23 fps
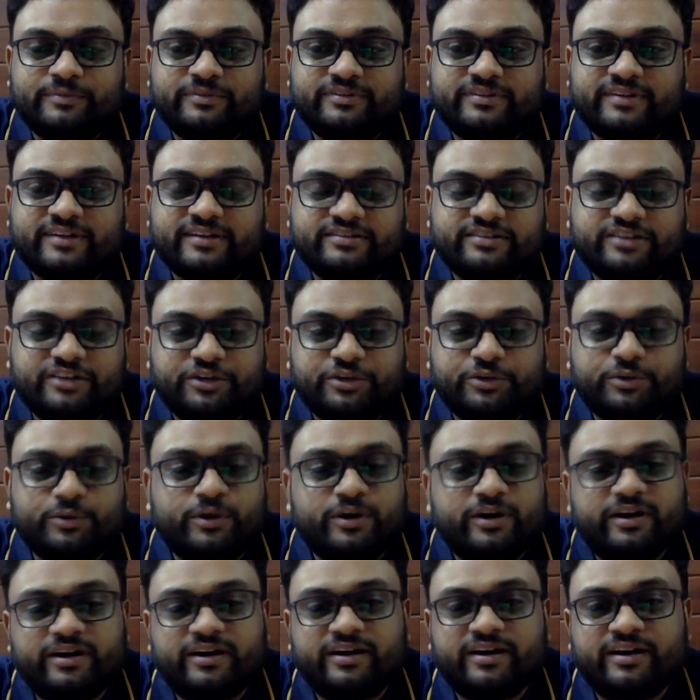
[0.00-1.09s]
consider you
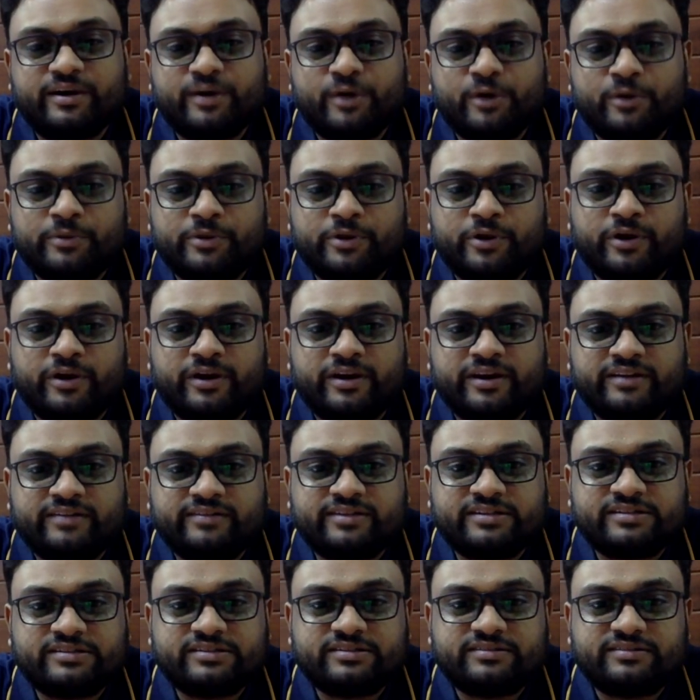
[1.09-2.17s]
are a government
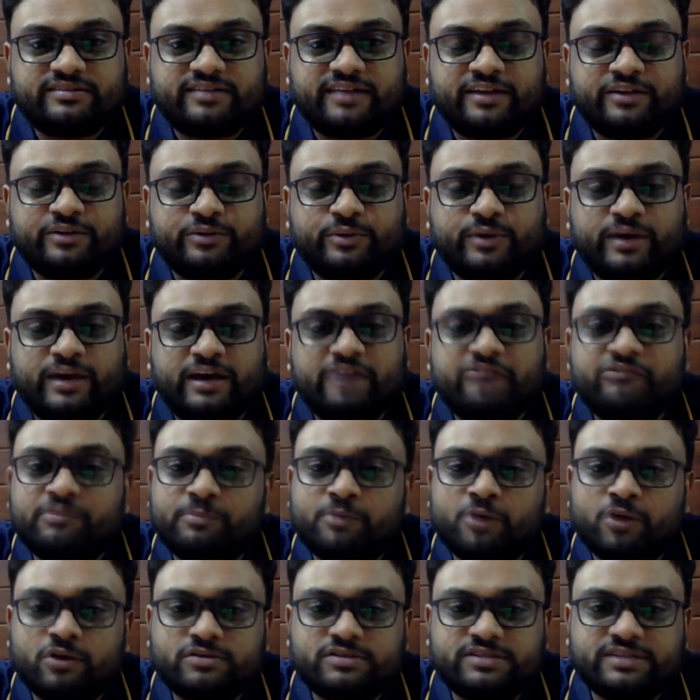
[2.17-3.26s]
organization and you have a
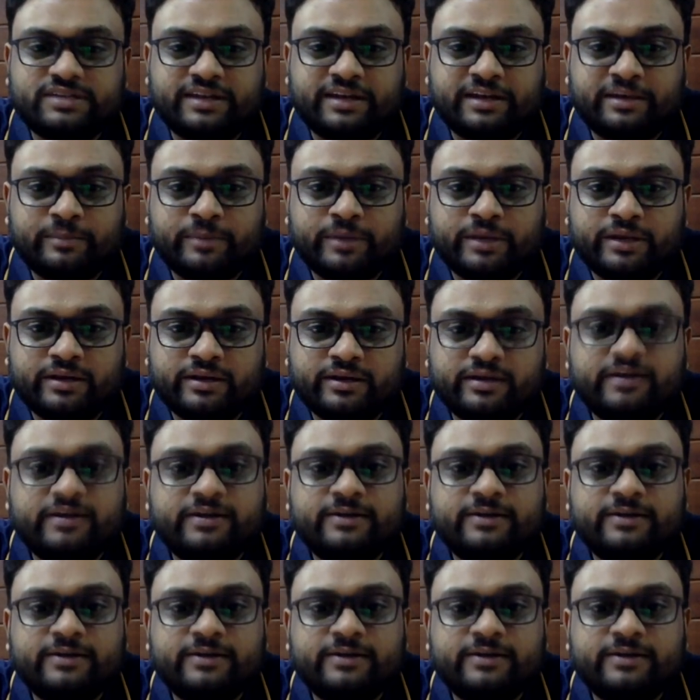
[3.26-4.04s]
blockchain enabled